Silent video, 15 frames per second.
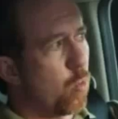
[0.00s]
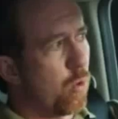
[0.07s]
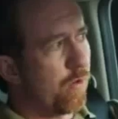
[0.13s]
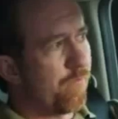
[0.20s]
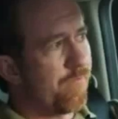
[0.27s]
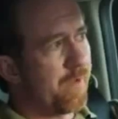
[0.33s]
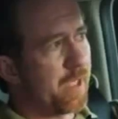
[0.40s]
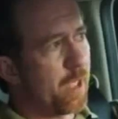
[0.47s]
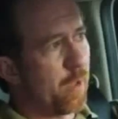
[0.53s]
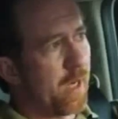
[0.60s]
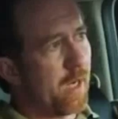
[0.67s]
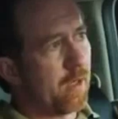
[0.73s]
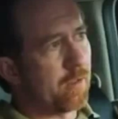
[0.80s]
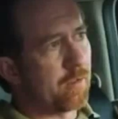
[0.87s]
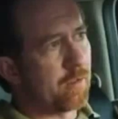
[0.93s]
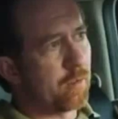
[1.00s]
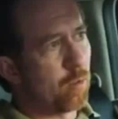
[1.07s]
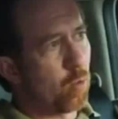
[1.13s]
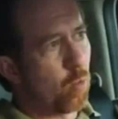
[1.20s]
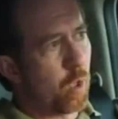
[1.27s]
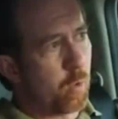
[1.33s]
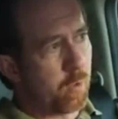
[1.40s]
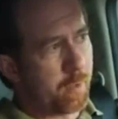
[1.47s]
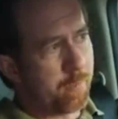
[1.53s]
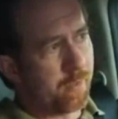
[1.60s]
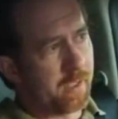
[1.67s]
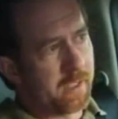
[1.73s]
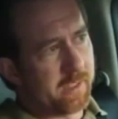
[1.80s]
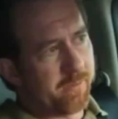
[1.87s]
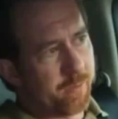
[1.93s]
We'll figure out where we
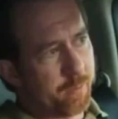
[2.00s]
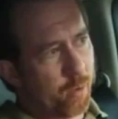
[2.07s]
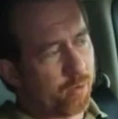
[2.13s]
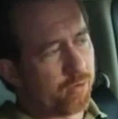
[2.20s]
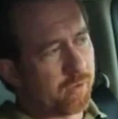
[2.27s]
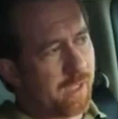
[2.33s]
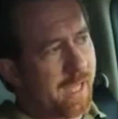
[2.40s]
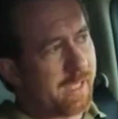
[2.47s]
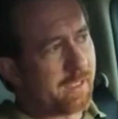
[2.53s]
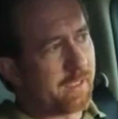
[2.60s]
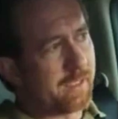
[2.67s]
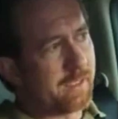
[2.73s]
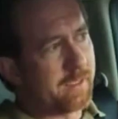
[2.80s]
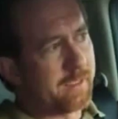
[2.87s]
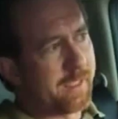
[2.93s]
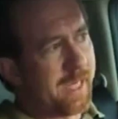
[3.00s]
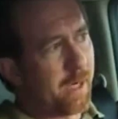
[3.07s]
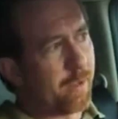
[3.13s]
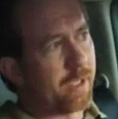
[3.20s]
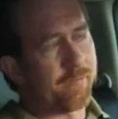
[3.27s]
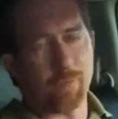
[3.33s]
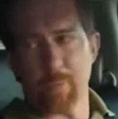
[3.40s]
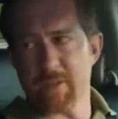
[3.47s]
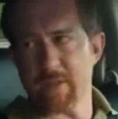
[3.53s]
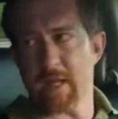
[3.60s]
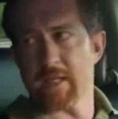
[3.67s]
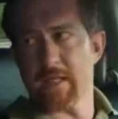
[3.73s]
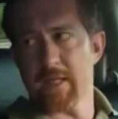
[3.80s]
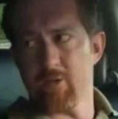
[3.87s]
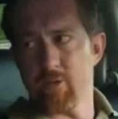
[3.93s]
believe the most likely area for
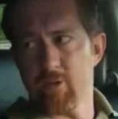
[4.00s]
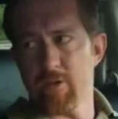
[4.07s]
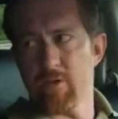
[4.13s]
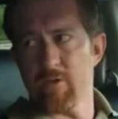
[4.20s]
retaliation